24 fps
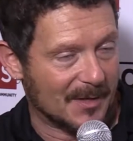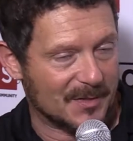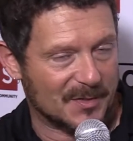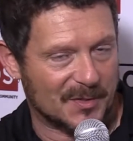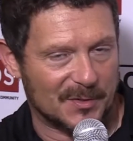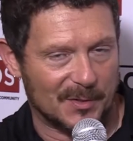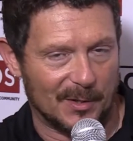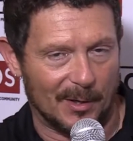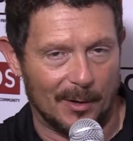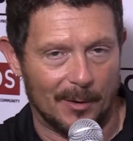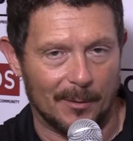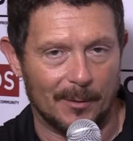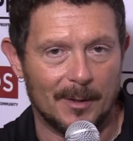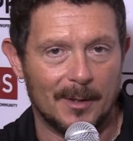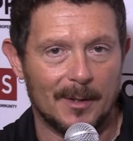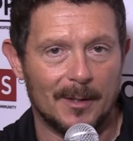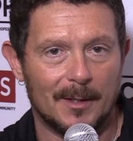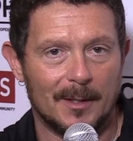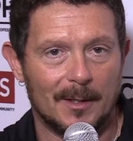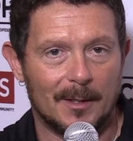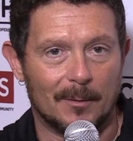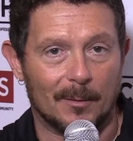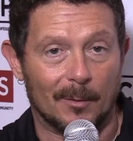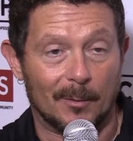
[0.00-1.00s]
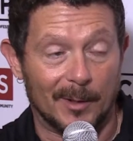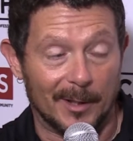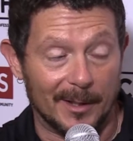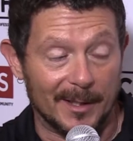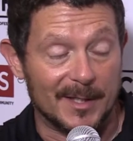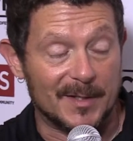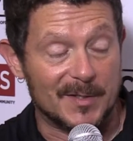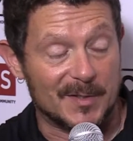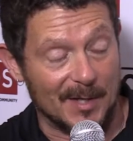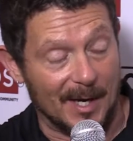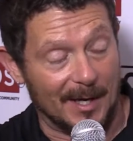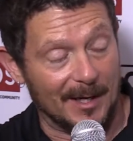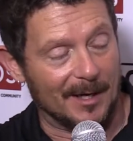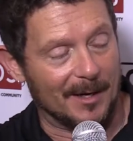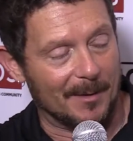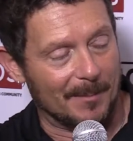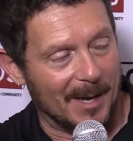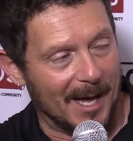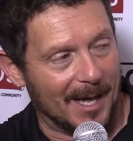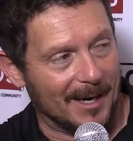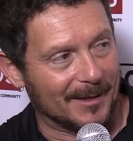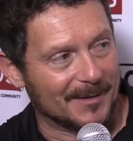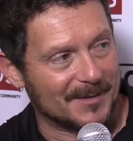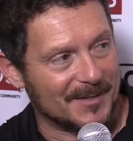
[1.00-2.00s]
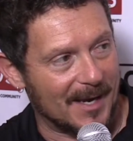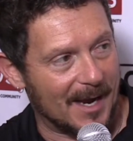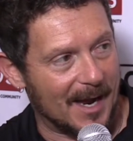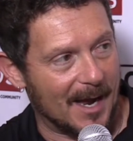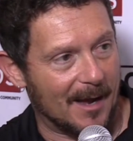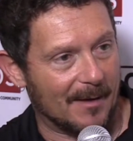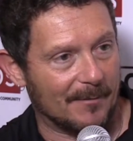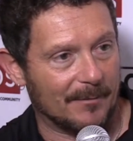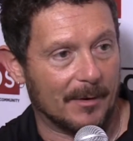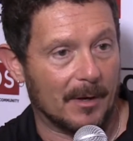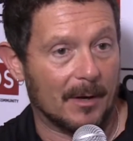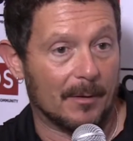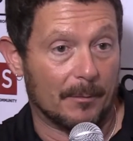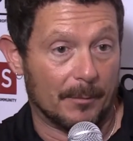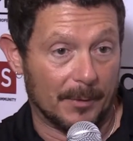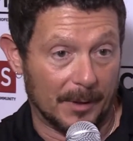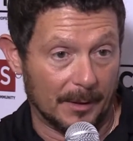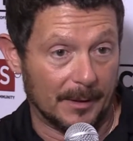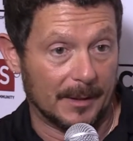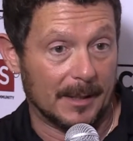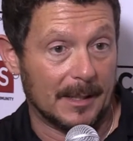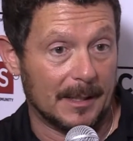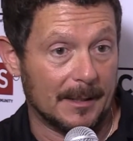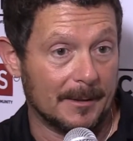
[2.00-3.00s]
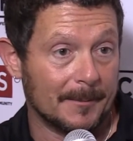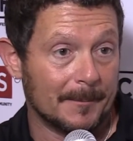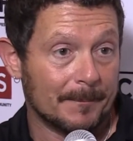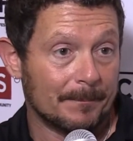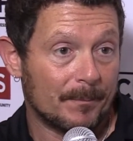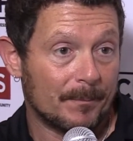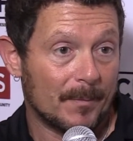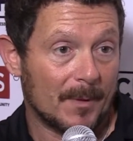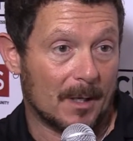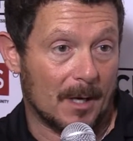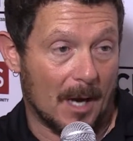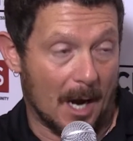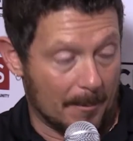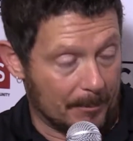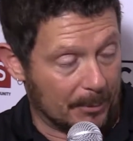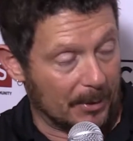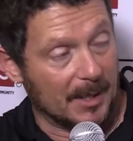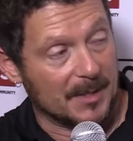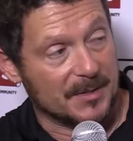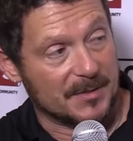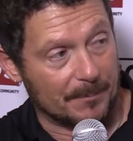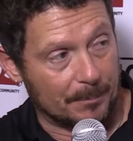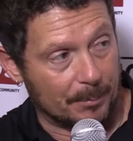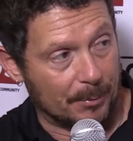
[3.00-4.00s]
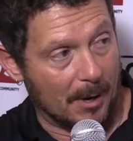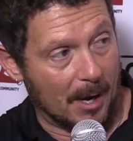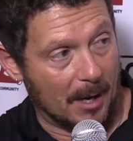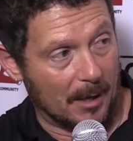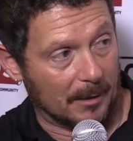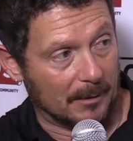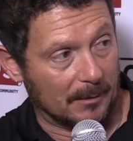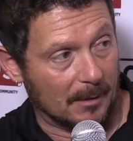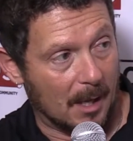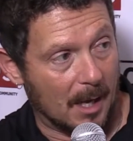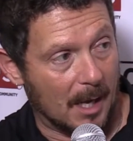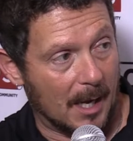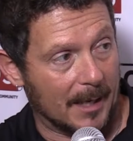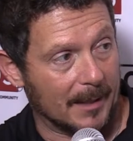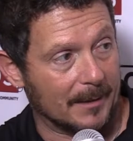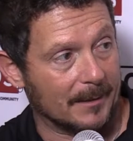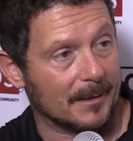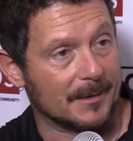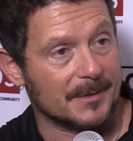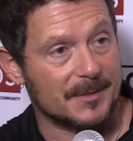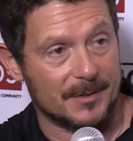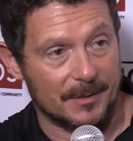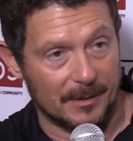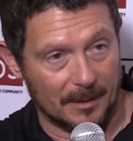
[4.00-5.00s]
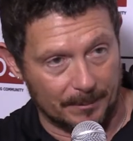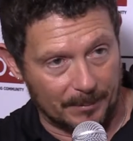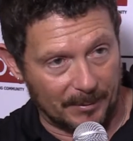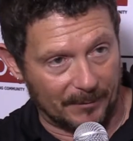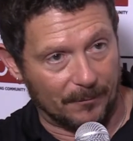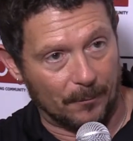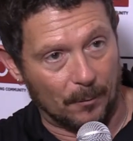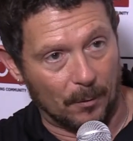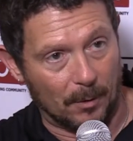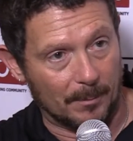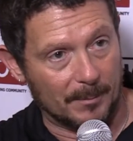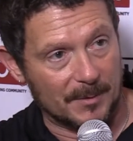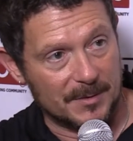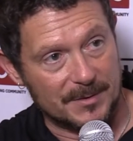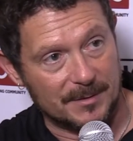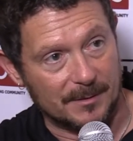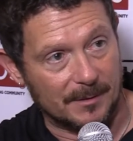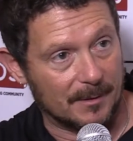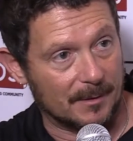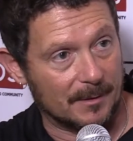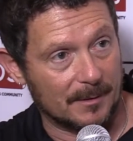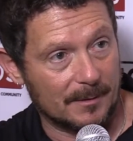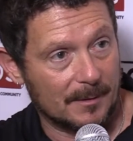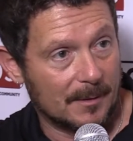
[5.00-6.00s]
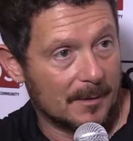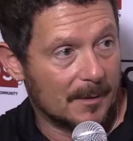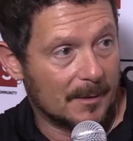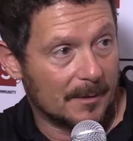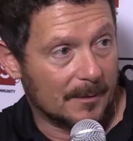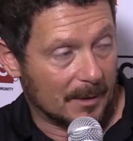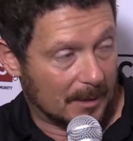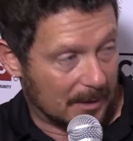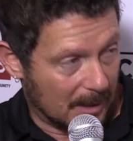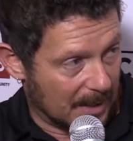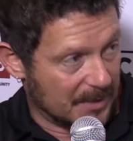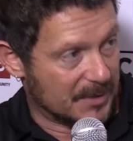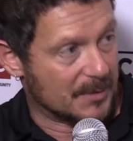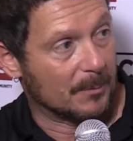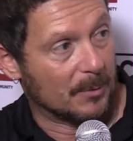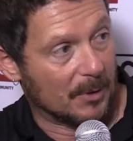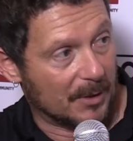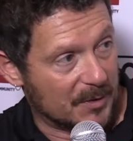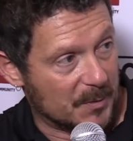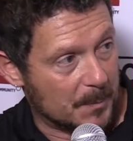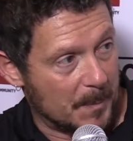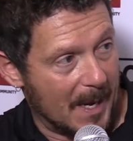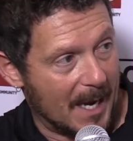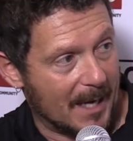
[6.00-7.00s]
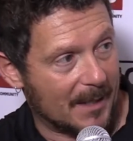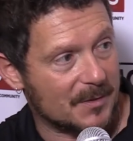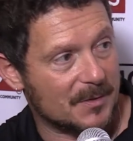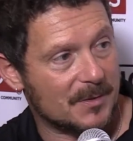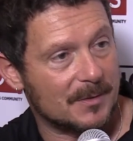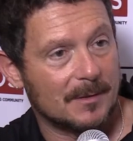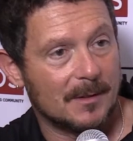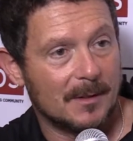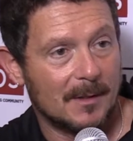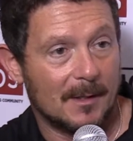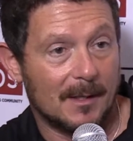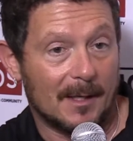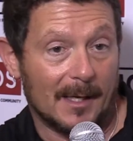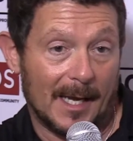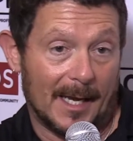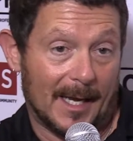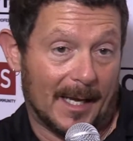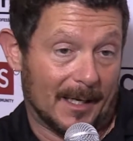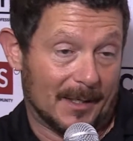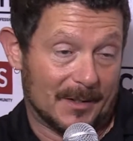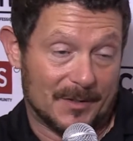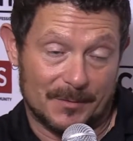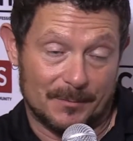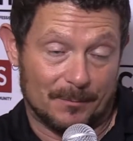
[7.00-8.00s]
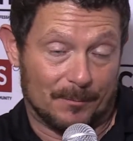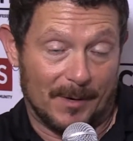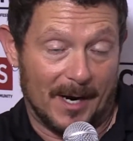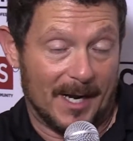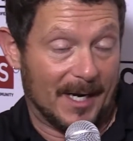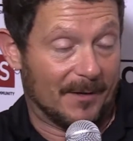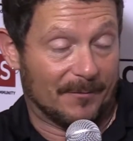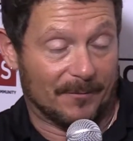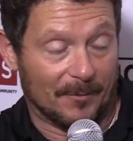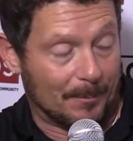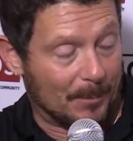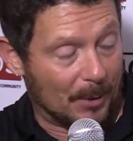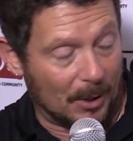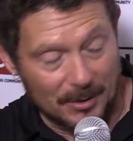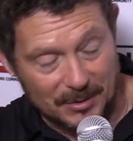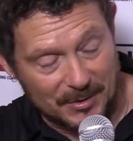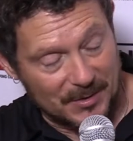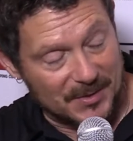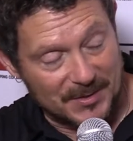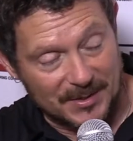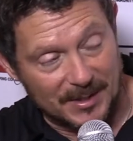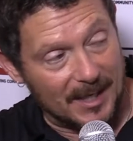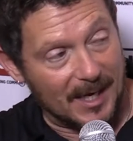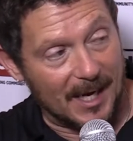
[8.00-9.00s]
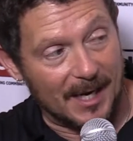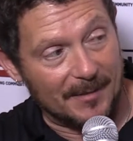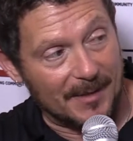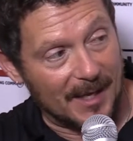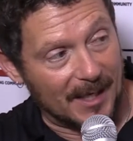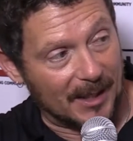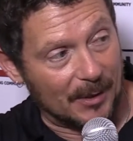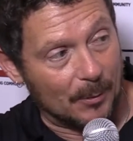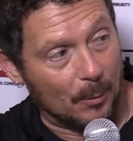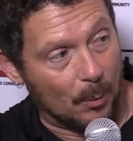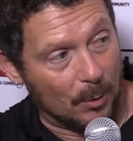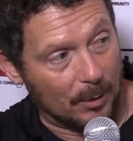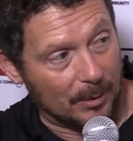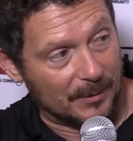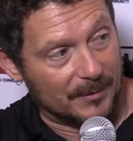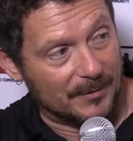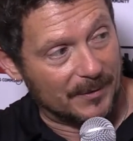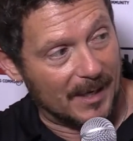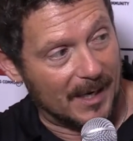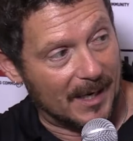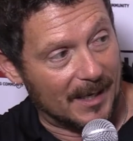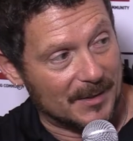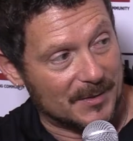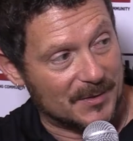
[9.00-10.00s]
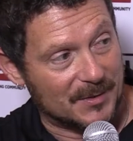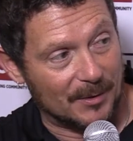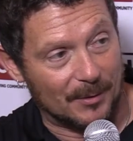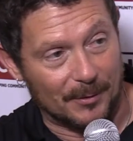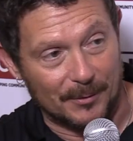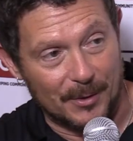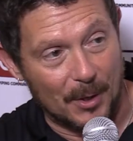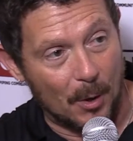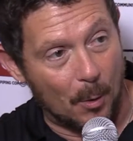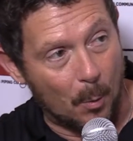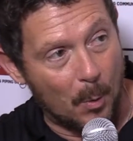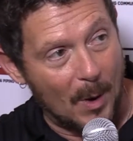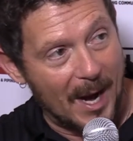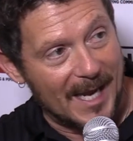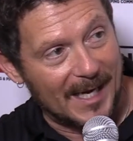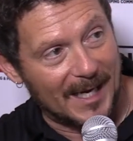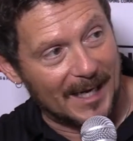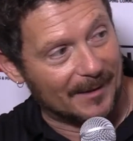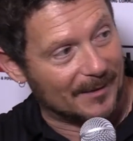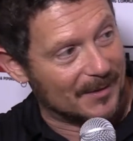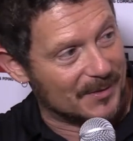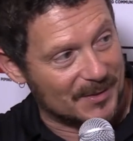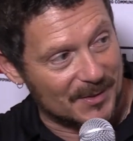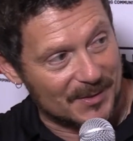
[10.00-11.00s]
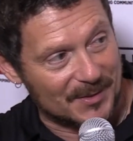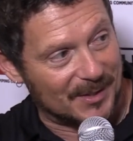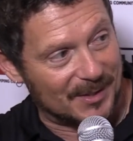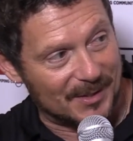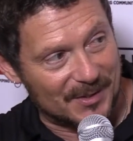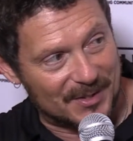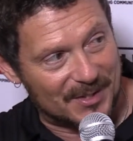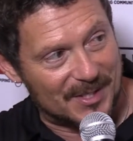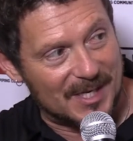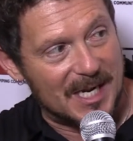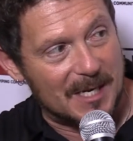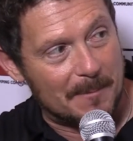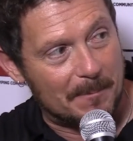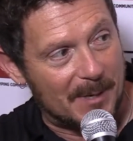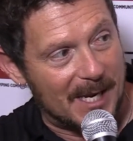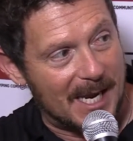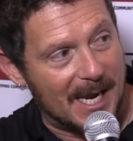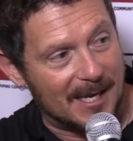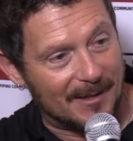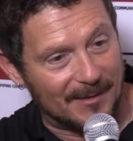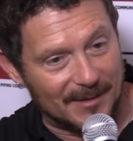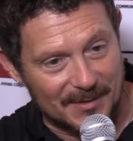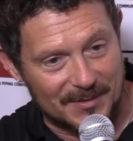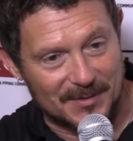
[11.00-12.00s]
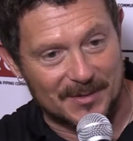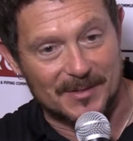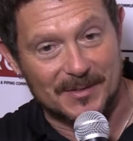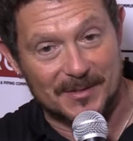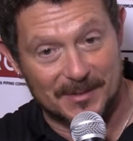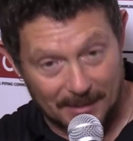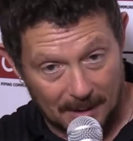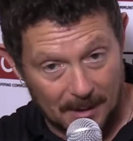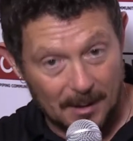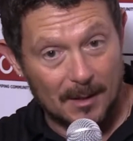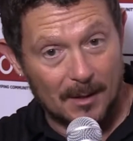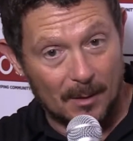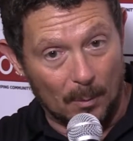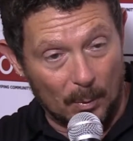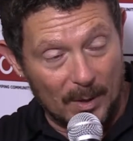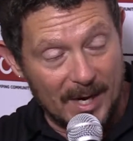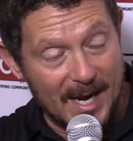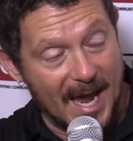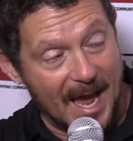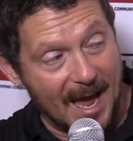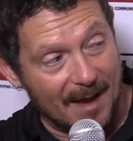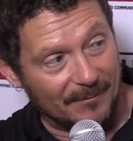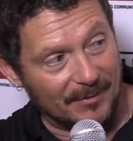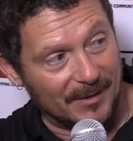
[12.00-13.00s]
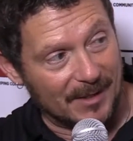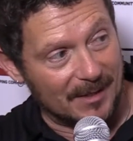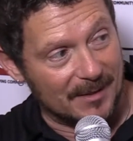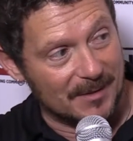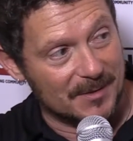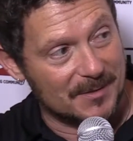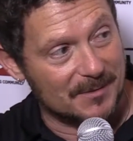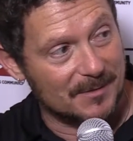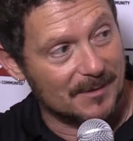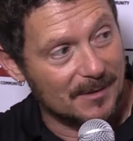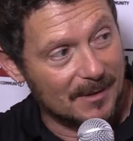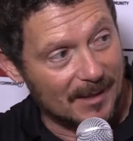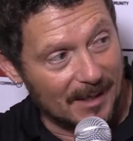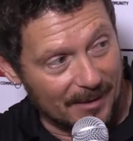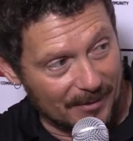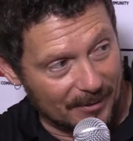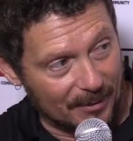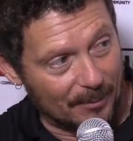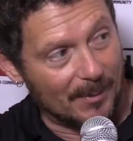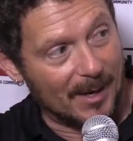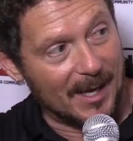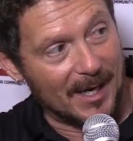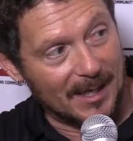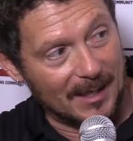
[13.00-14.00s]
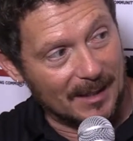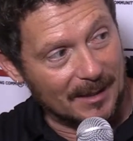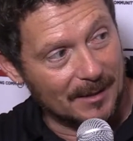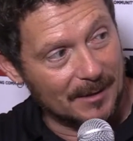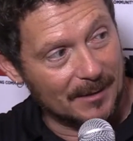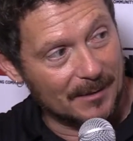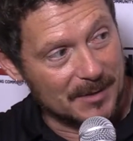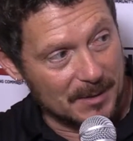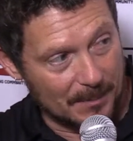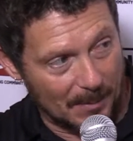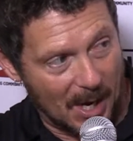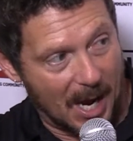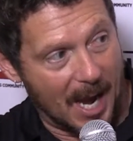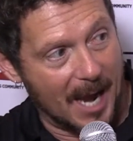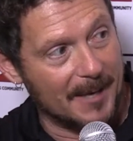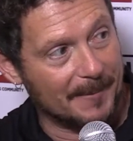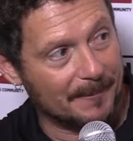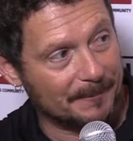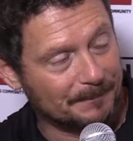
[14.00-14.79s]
So we're really excited about it to have a really comprehensive product line that's going to perform as the customer expects, and it's ready for purchase today. They can order today. So no waiting. This isn't a sneak peek. This is, we have these and they're ready to buy.